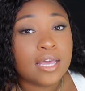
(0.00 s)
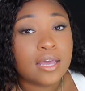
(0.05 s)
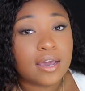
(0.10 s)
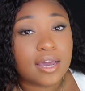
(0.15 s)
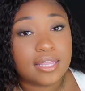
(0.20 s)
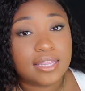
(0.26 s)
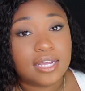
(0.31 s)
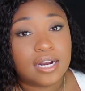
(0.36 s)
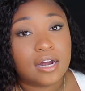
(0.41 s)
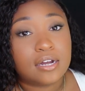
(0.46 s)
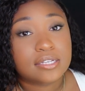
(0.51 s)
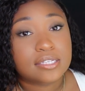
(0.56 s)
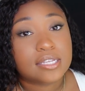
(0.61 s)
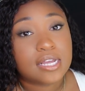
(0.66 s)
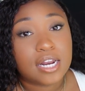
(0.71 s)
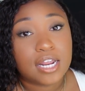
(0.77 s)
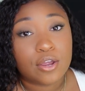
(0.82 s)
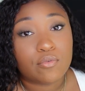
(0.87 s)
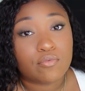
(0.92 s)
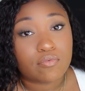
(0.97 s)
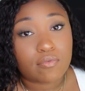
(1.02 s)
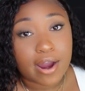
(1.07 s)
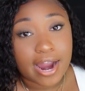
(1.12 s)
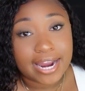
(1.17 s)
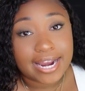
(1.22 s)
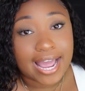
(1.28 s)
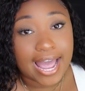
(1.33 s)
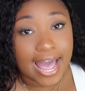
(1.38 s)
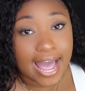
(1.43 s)
And then I'll study
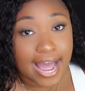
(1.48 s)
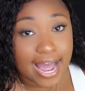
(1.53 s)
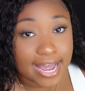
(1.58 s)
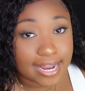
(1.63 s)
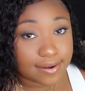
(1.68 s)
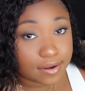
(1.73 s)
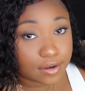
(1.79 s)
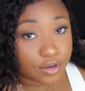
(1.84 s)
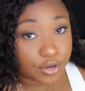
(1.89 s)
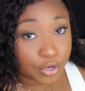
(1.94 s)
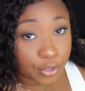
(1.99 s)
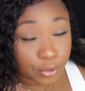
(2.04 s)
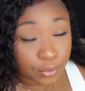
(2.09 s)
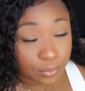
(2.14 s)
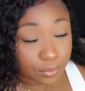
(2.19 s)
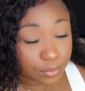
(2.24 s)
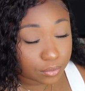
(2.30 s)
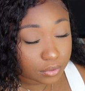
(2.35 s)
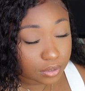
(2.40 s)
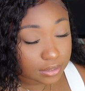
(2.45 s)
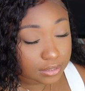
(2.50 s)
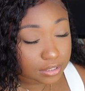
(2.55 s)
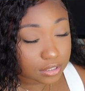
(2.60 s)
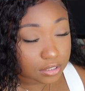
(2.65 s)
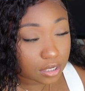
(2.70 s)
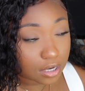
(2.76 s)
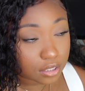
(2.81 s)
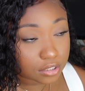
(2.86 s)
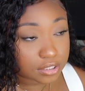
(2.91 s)
right at noon.
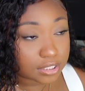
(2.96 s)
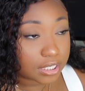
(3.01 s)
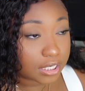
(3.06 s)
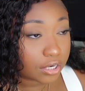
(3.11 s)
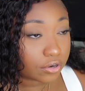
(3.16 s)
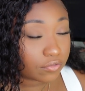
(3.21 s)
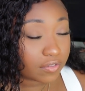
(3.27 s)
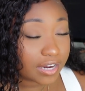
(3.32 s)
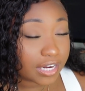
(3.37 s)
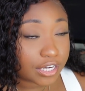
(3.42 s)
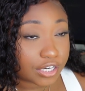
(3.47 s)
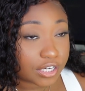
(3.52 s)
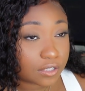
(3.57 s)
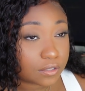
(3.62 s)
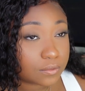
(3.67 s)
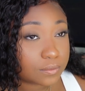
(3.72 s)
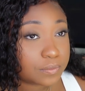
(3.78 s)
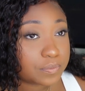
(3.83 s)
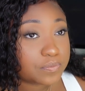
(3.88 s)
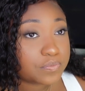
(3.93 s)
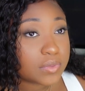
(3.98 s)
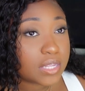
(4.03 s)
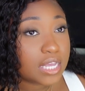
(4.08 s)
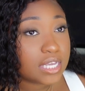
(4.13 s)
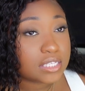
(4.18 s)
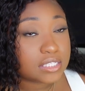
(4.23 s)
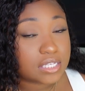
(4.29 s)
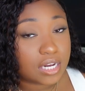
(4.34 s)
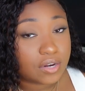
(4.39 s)
Start studying right at noon.
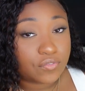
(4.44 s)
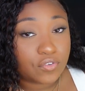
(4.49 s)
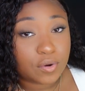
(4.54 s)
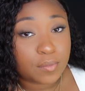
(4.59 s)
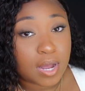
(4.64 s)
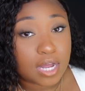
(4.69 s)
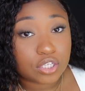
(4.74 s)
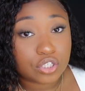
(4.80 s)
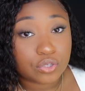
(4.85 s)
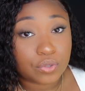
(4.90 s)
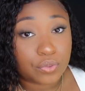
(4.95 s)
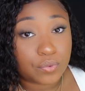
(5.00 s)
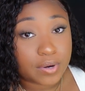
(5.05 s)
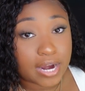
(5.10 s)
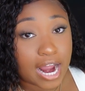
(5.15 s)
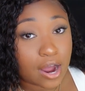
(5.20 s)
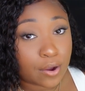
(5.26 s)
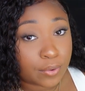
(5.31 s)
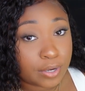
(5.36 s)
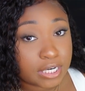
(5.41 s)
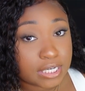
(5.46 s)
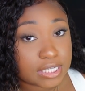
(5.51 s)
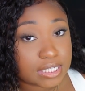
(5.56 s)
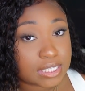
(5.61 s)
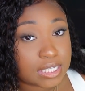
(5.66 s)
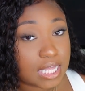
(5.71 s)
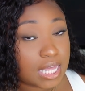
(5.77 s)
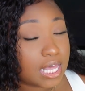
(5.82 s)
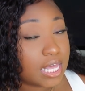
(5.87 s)
Study for about 2-3
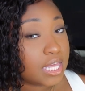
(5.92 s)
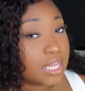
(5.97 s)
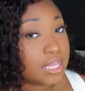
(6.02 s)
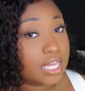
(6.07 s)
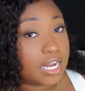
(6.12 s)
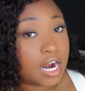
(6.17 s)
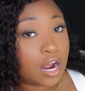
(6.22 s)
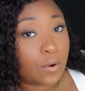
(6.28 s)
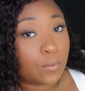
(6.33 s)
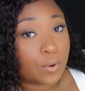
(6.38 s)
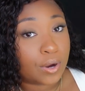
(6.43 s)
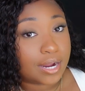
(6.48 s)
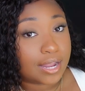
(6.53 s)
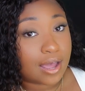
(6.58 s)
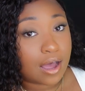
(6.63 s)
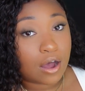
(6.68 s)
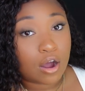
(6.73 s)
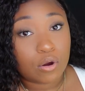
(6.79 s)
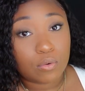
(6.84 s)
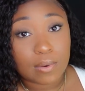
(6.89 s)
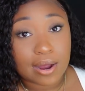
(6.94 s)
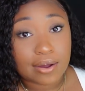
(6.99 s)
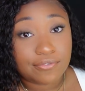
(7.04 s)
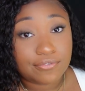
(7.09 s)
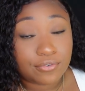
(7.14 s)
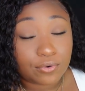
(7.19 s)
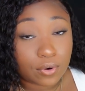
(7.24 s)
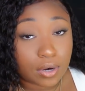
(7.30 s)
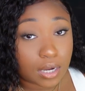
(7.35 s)
hours. Then I'll work out around
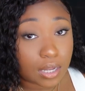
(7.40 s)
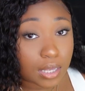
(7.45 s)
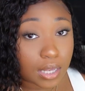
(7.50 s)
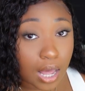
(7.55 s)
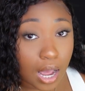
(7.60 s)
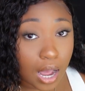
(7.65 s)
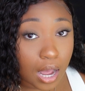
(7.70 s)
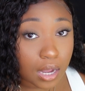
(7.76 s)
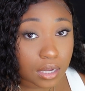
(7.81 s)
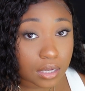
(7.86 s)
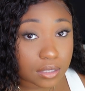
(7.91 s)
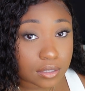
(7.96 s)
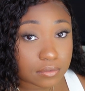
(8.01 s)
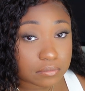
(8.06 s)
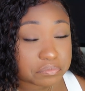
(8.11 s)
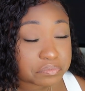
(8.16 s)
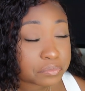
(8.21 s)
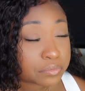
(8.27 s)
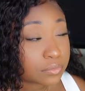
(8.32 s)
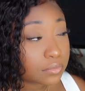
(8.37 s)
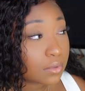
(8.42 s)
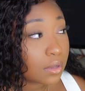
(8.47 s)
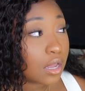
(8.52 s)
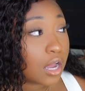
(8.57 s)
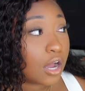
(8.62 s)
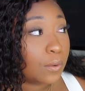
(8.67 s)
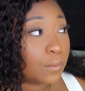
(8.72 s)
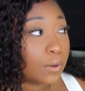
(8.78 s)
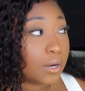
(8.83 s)
4 o'clock.
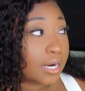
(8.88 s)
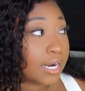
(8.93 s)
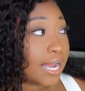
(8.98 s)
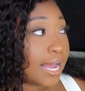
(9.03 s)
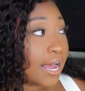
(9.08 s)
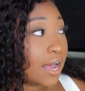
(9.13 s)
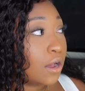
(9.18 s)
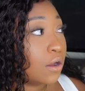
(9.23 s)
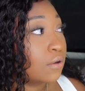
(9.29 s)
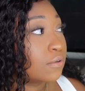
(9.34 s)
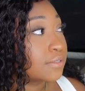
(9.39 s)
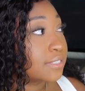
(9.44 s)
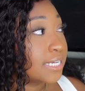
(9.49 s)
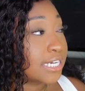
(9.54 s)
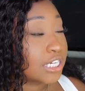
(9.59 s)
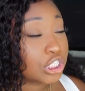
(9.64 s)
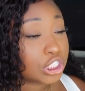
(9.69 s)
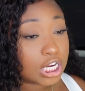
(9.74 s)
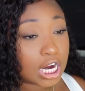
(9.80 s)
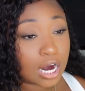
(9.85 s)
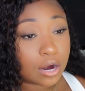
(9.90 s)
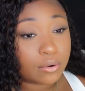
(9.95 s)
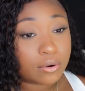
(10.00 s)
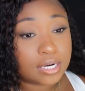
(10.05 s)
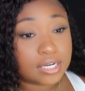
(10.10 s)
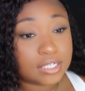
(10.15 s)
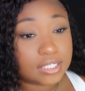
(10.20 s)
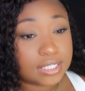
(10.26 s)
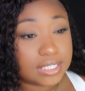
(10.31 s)
I'll work out, take a
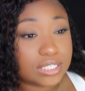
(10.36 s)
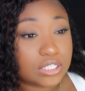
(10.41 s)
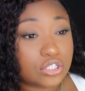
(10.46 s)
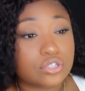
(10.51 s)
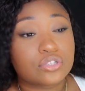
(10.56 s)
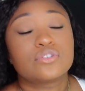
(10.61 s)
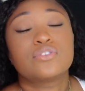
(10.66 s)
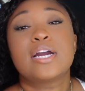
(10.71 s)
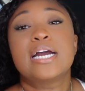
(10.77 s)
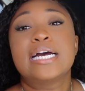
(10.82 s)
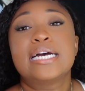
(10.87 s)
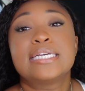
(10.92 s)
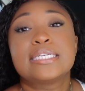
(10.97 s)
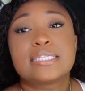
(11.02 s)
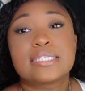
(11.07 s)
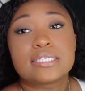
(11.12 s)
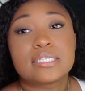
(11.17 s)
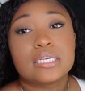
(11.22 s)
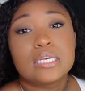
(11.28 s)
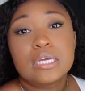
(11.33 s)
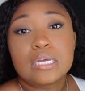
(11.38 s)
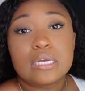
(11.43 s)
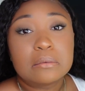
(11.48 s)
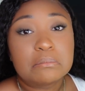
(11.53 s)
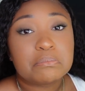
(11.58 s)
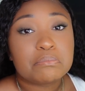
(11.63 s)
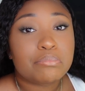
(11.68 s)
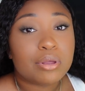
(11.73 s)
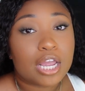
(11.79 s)
shower, de-stress,
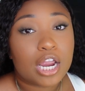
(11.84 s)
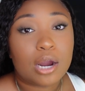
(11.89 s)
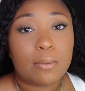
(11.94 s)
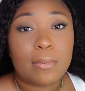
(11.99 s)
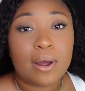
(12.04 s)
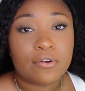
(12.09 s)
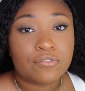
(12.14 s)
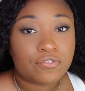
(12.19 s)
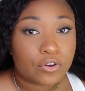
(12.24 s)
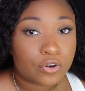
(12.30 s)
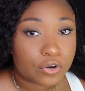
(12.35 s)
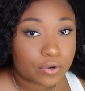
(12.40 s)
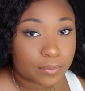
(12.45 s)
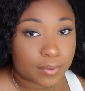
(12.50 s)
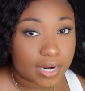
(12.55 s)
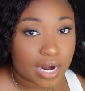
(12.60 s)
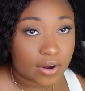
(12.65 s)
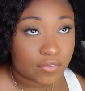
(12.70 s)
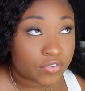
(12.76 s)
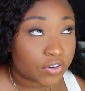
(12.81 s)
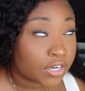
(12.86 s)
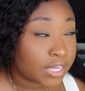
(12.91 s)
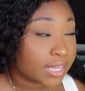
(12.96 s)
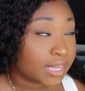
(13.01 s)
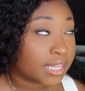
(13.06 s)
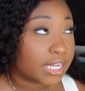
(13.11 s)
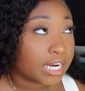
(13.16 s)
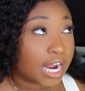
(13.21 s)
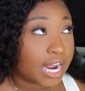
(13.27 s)
play on my phone or whatever,
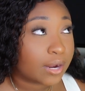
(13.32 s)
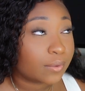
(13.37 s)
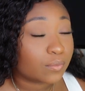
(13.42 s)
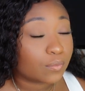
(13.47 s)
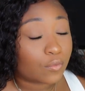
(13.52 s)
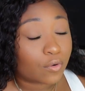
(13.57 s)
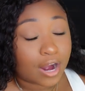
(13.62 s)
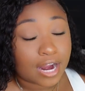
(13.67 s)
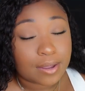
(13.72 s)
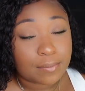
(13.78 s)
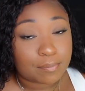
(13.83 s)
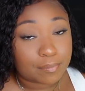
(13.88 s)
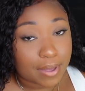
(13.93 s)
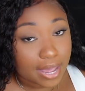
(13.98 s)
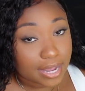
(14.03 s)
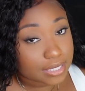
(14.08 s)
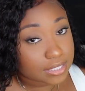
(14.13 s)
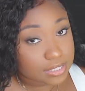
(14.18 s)
then I am right back